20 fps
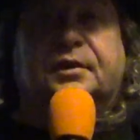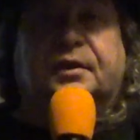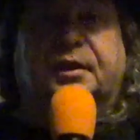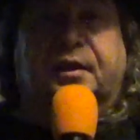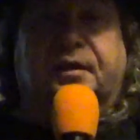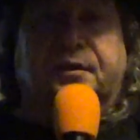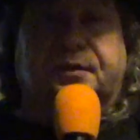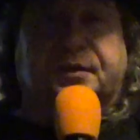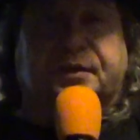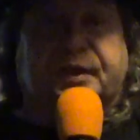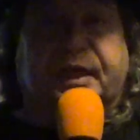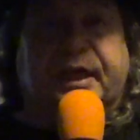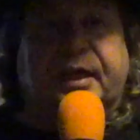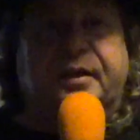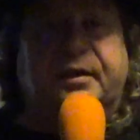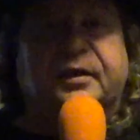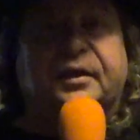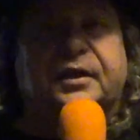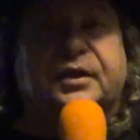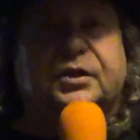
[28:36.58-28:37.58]
You understand?
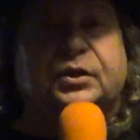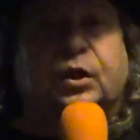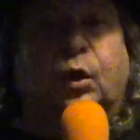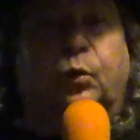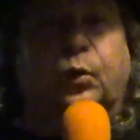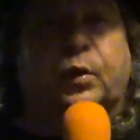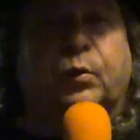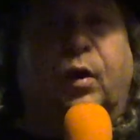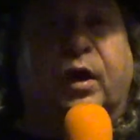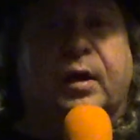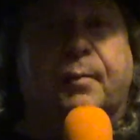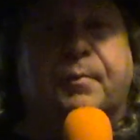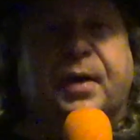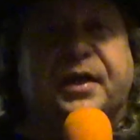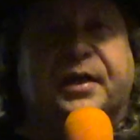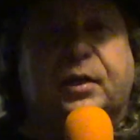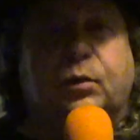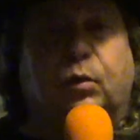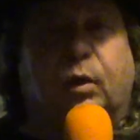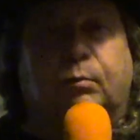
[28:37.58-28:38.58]
So we want to
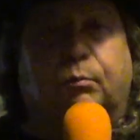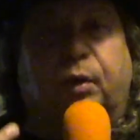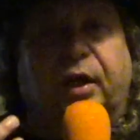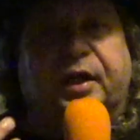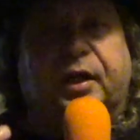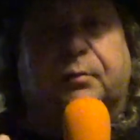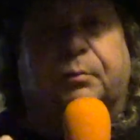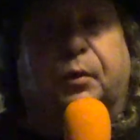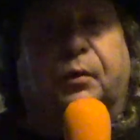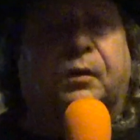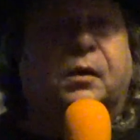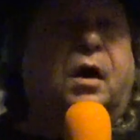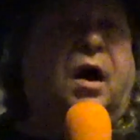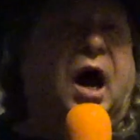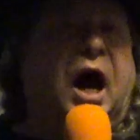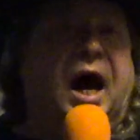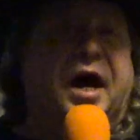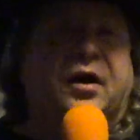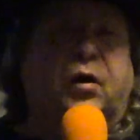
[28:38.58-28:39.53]
make you unbreakable. I